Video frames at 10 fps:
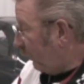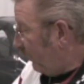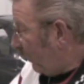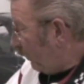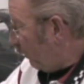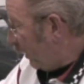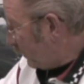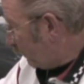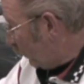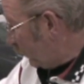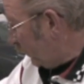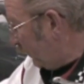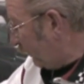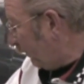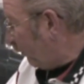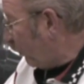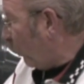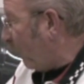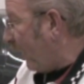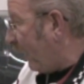another race version. This is a
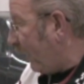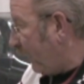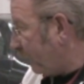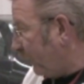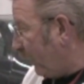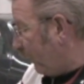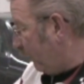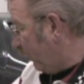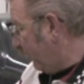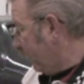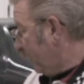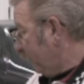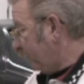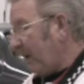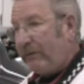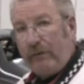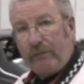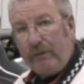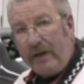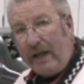Pro Mod housing that we built. This has the
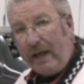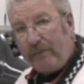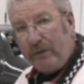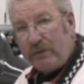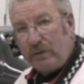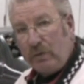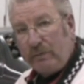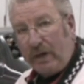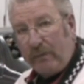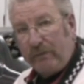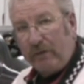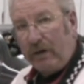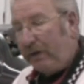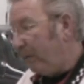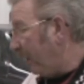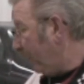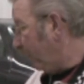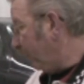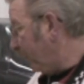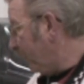3.5-inch tubes that I was talking about
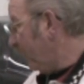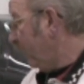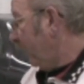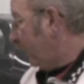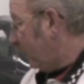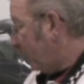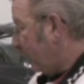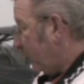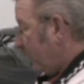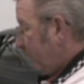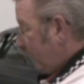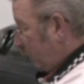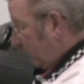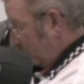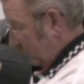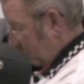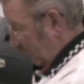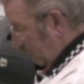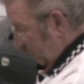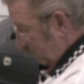earlier. It's
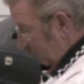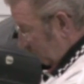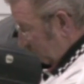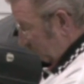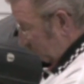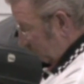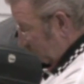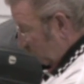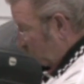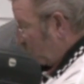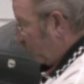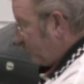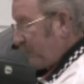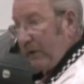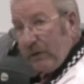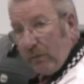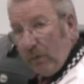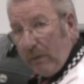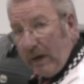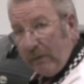got a 1/4-inch thick
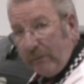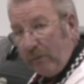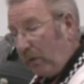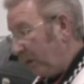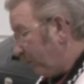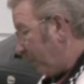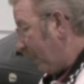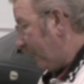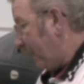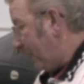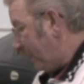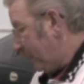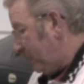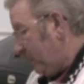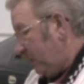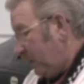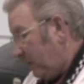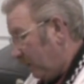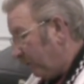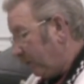chromoly 4-link bracket on it.
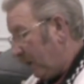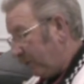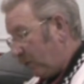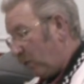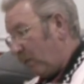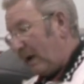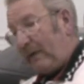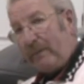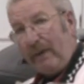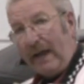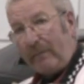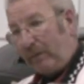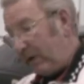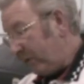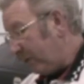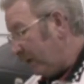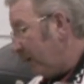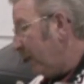It also has a chromoly back brace.